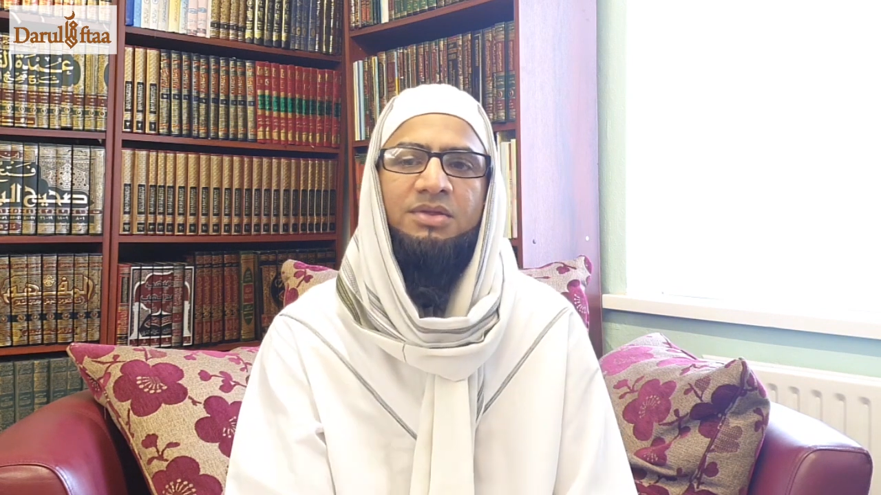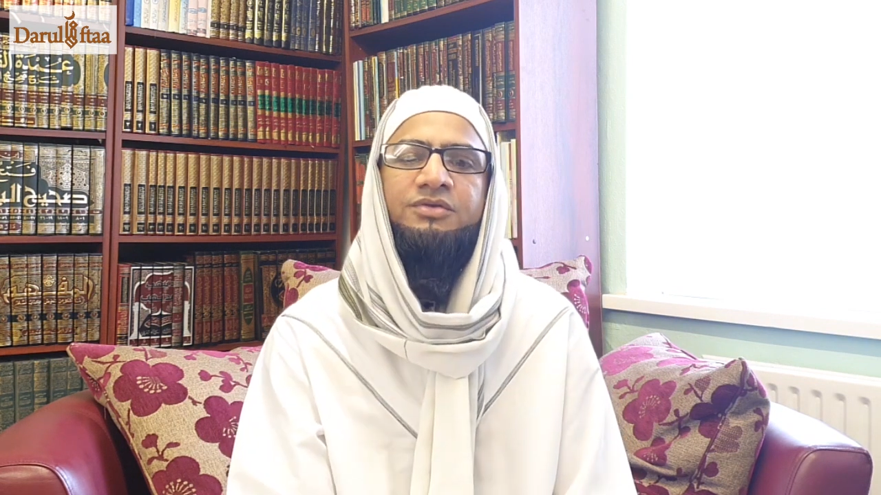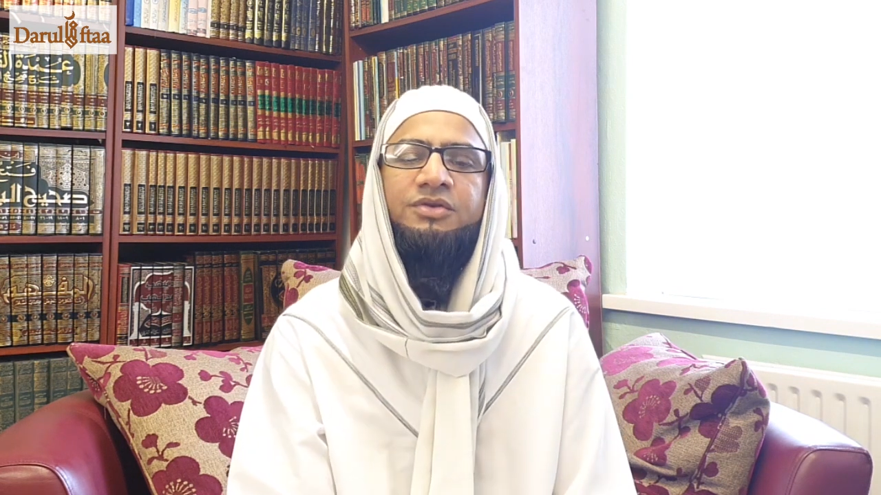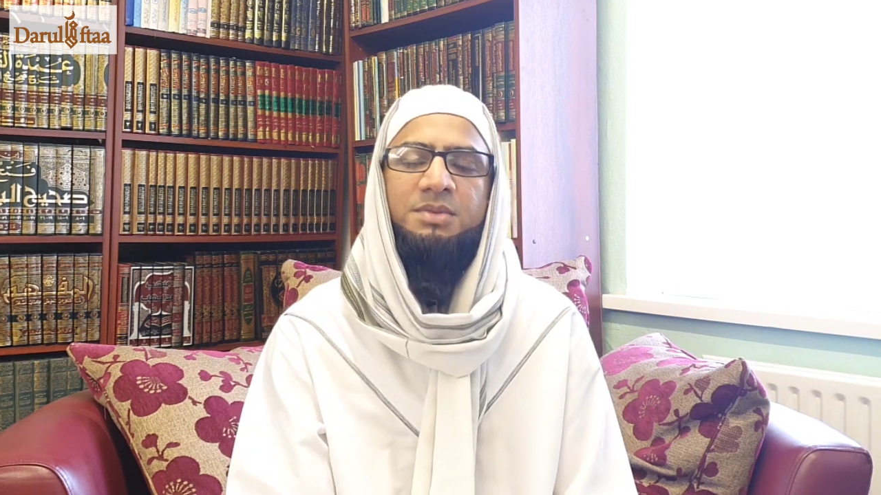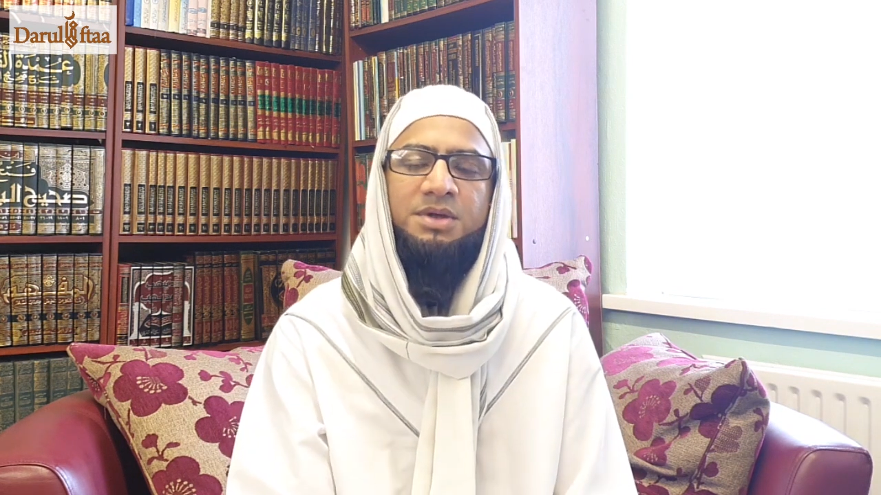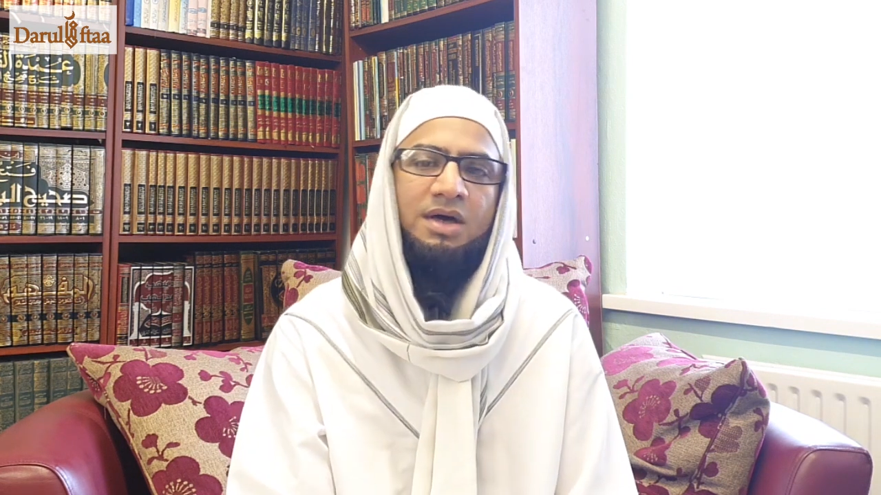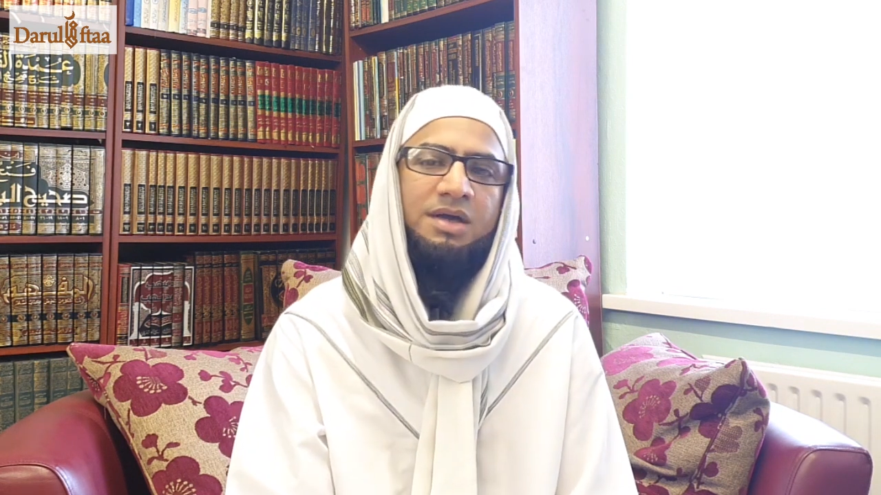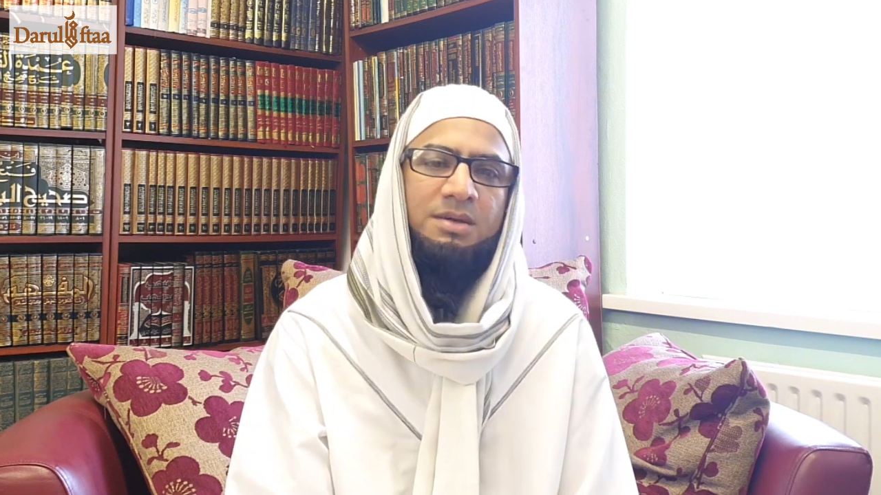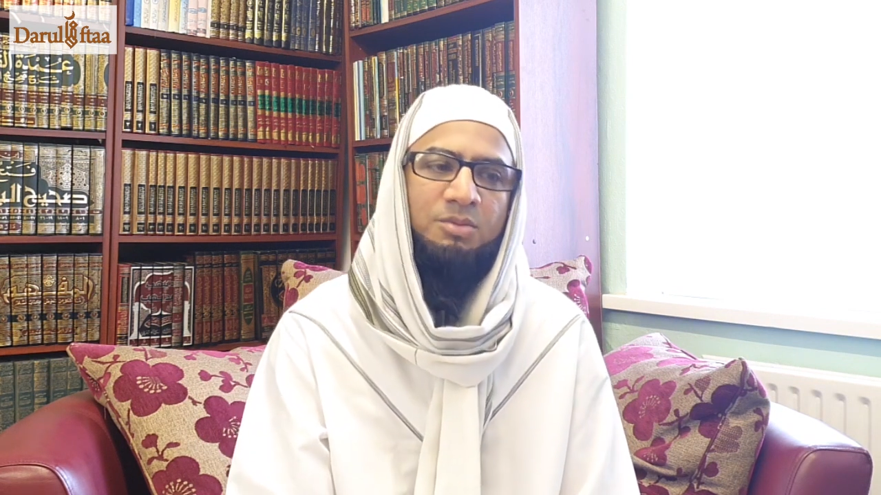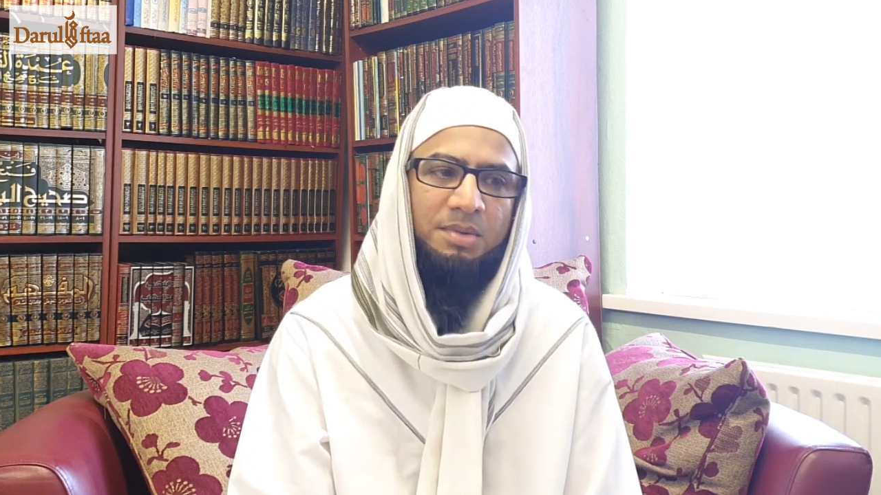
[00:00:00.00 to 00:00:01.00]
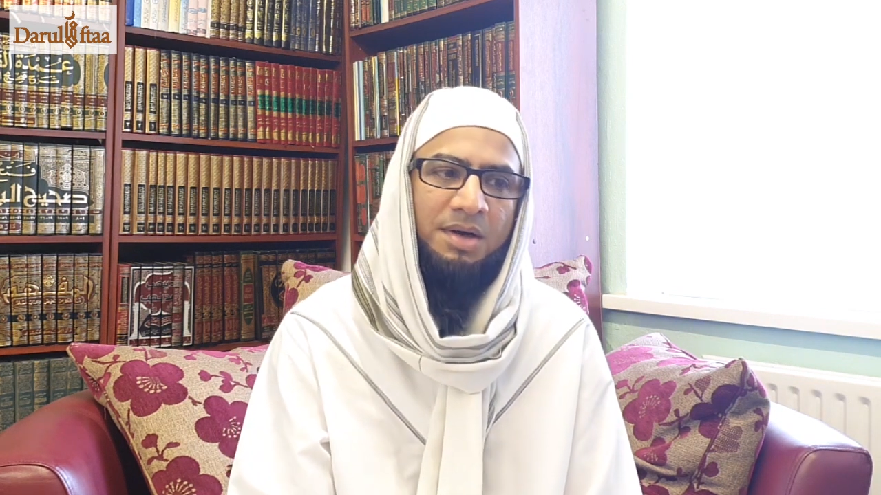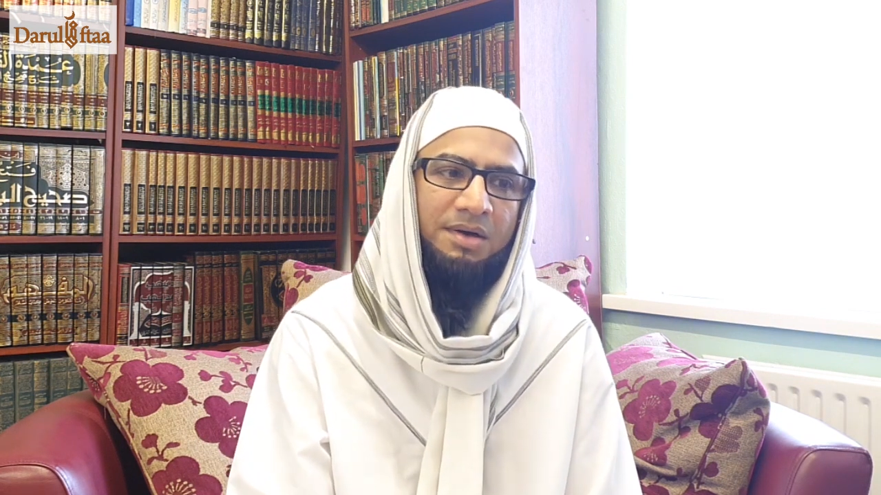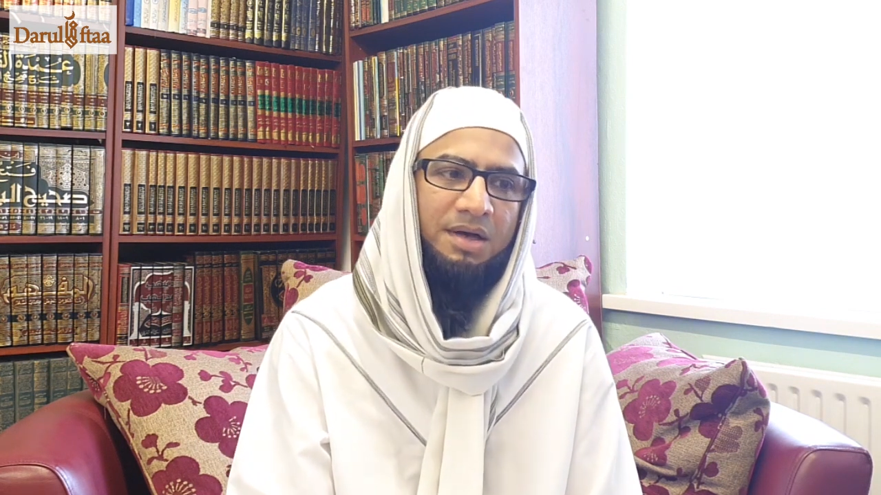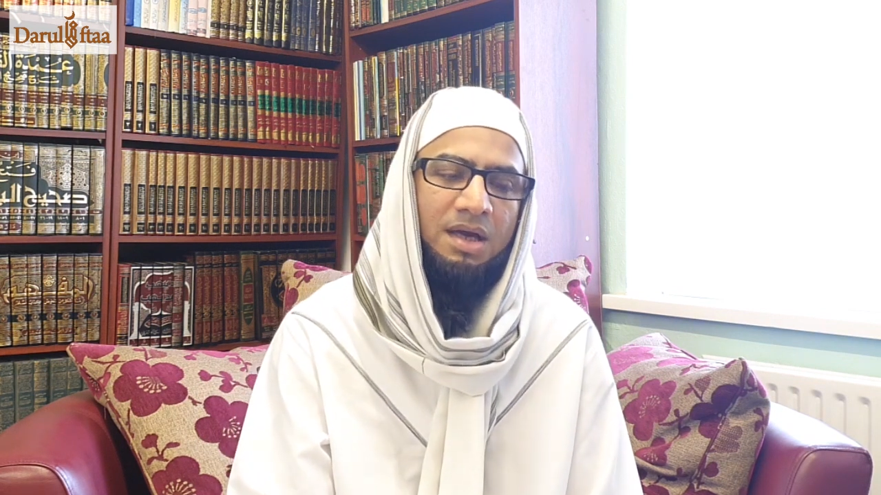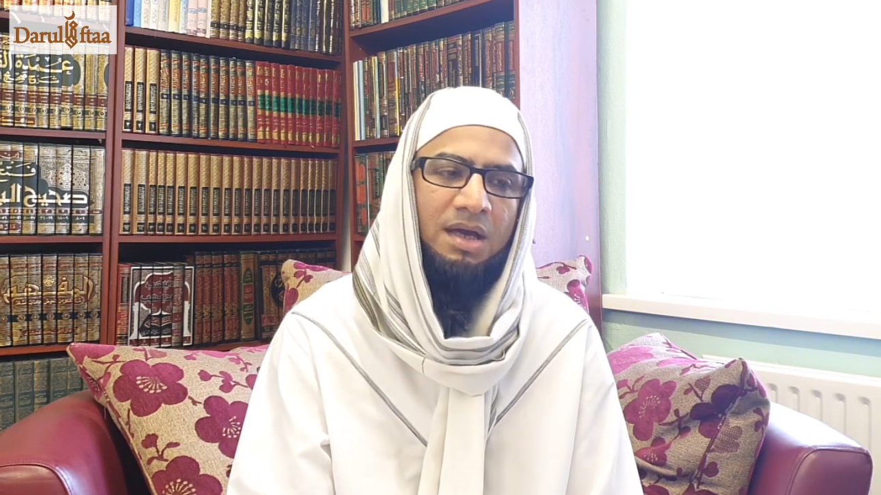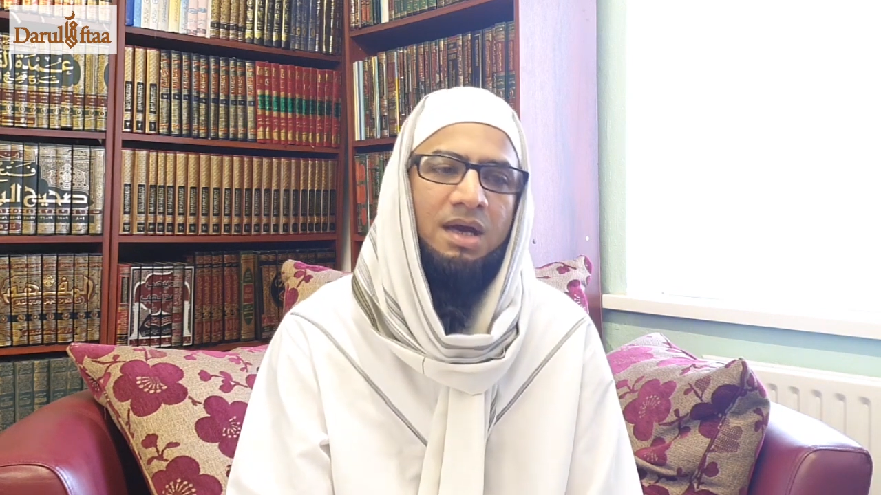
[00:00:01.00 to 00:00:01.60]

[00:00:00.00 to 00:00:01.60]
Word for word: of Ramadan al Mubarak.